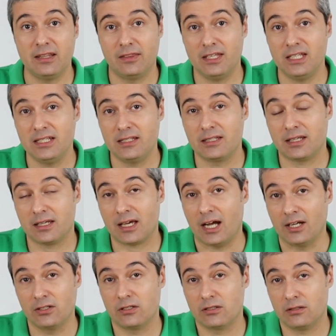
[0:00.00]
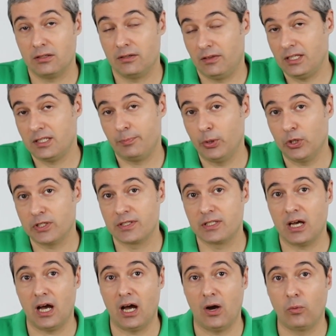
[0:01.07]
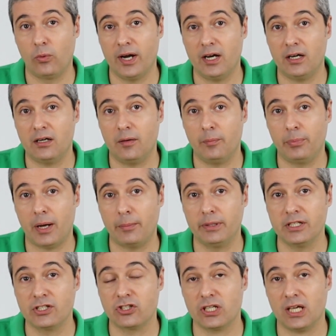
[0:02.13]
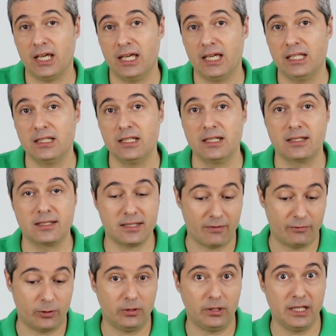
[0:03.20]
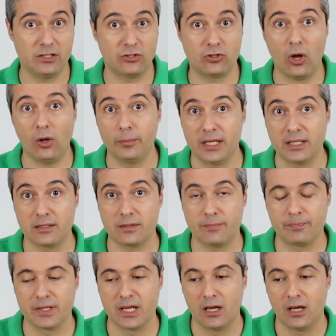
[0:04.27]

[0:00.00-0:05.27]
these books were published in several installments,